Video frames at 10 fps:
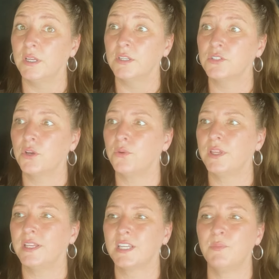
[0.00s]
So
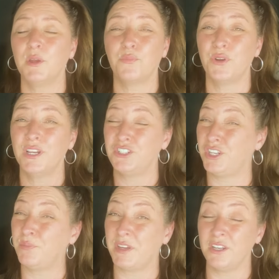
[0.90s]
it's going to be a pretty
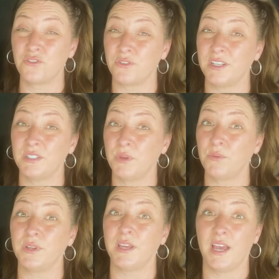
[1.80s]
cheap entry to be
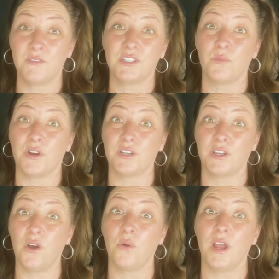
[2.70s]
able to have somewhere to
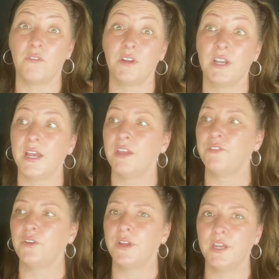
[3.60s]
go every night if
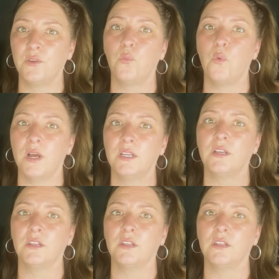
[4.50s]
you're in one